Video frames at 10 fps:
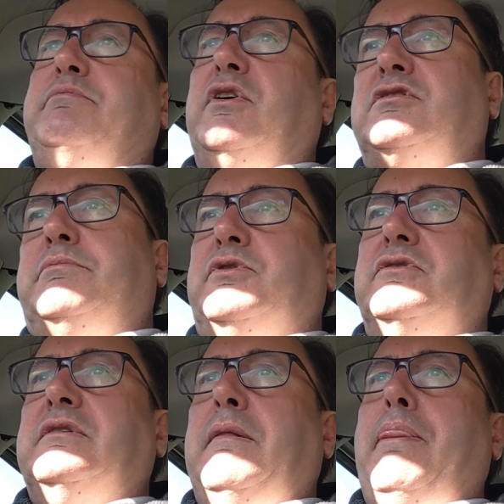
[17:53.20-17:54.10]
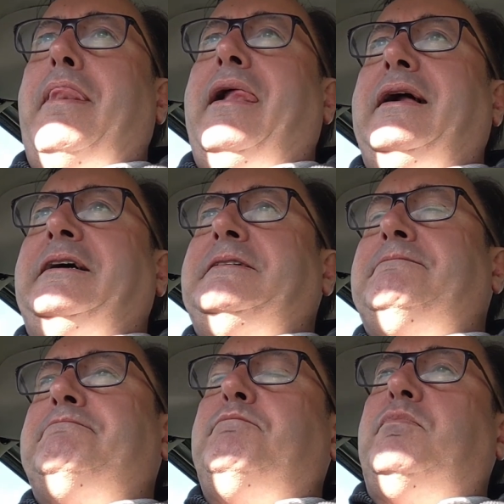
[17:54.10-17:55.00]
impossible
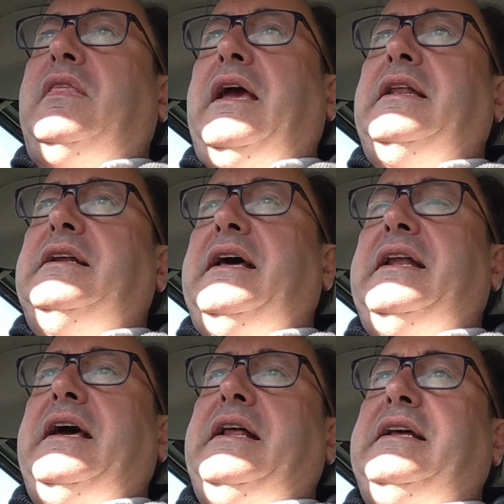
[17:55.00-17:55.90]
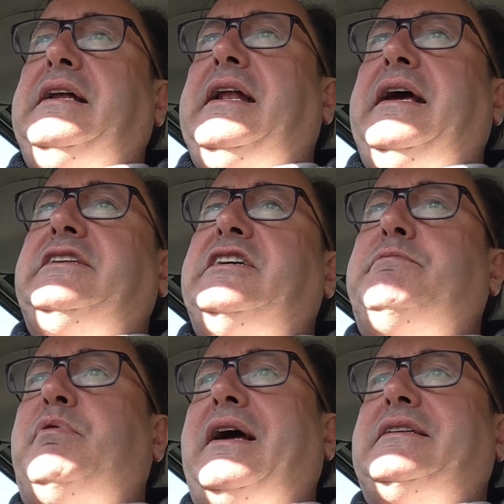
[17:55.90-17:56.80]
in an, in an
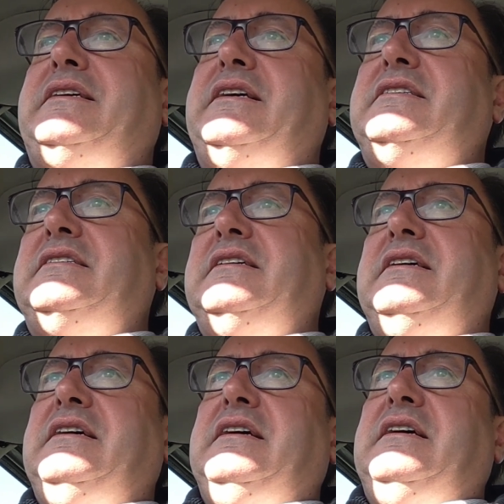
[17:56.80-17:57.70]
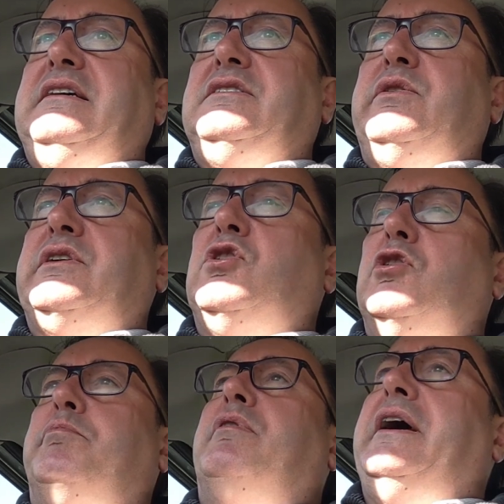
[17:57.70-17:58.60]
NHS practice to
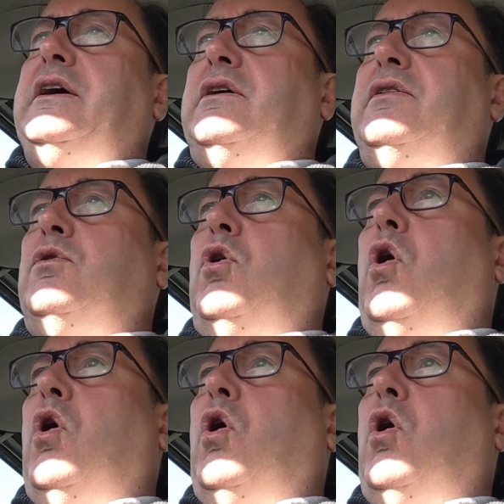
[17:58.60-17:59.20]
incorporate the,